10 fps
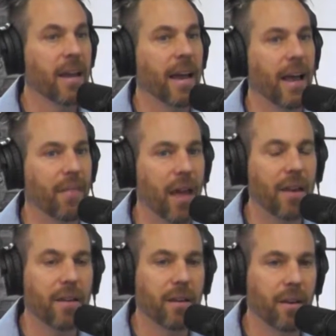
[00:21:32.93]
And
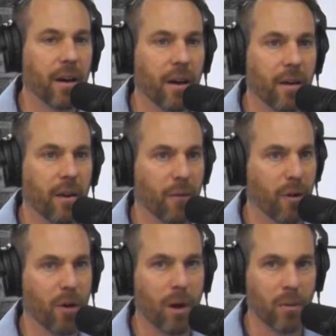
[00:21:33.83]
then a
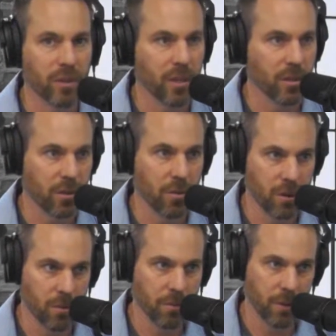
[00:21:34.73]
friend of mine was like, dude,
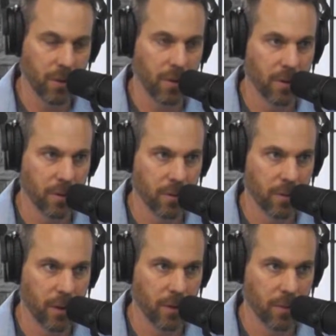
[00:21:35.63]
you really need to
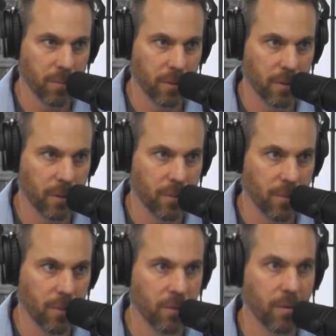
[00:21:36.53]
catch up to the
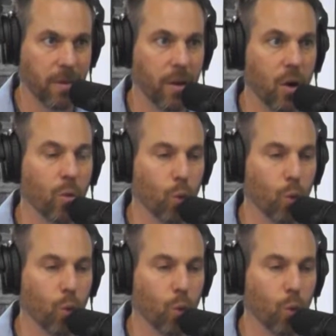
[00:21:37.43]
times. There's a thing called